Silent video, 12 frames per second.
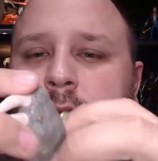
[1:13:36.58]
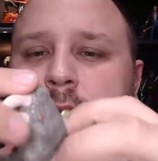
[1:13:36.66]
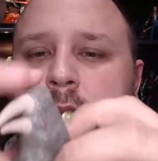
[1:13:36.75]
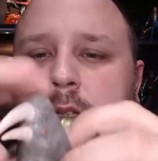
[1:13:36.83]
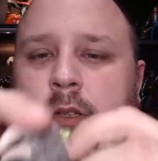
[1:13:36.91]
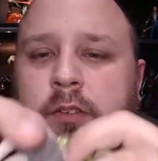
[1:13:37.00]

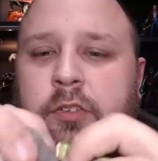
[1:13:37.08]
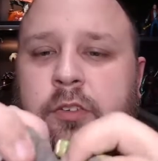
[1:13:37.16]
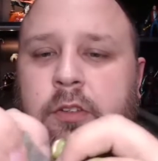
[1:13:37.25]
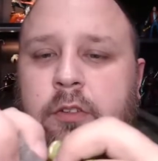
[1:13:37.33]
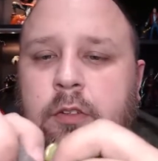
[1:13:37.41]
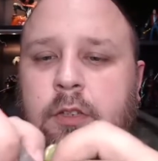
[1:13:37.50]
Okay, let's
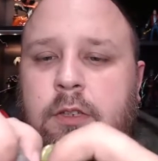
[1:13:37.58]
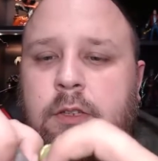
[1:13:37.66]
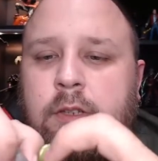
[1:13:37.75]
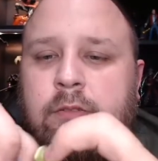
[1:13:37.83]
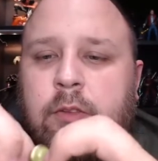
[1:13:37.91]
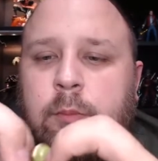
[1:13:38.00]
see. Should I
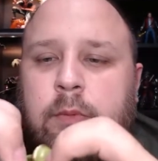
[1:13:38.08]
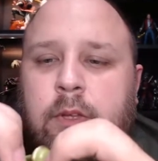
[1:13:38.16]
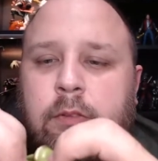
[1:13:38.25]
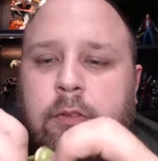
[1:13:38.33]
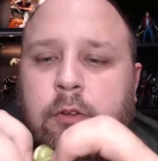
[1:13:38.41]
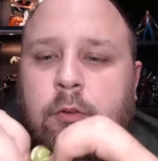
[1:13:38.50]
leave the
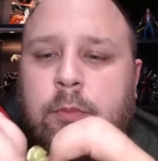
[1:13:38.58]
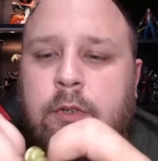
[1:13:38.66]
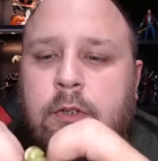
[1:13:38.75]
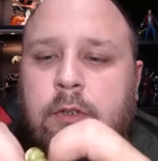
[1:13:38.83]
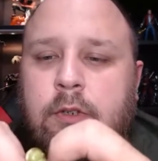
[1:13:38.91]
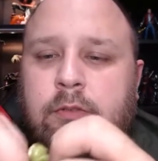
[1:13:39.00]
mouth
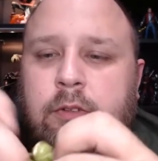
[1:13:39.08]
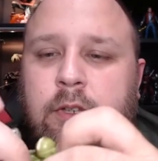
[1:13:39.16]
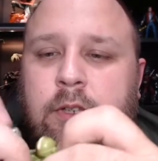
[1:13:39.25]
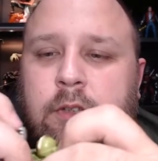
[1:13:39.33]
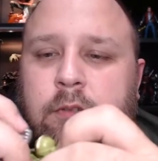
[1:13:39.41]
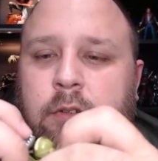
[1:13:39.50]
open? I feel
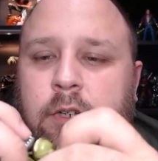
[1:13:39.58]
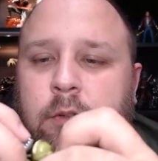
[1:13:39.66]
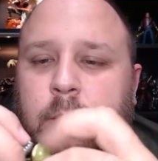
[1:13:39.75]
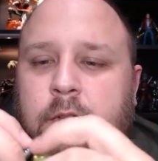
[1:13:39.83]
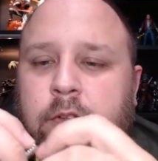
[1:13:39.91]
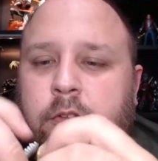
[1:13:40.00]
like the
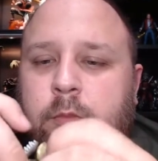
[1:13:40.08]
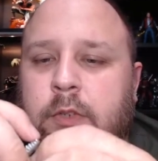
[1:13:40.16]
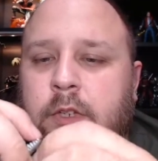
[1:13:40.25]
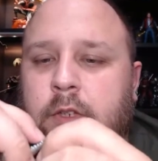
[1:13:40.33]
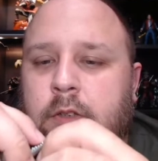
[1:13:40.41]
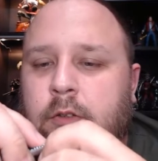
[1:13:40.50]
rhino mouth should
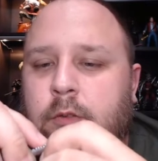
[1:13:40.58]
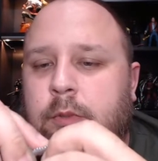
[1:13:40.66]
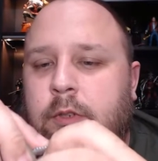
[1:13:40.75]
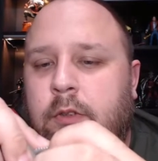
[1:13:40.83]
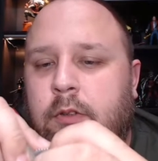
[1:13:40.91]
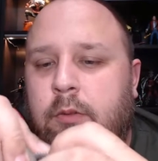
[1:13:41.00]
be
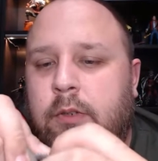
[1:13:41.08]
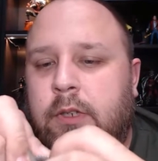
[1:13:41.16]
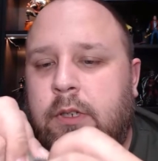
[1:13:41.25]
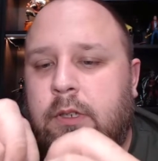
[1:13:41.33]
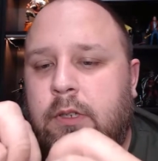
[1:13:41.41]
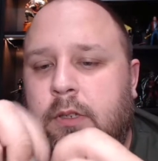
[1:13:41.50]
open all the
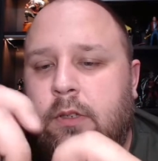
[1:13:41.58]
way.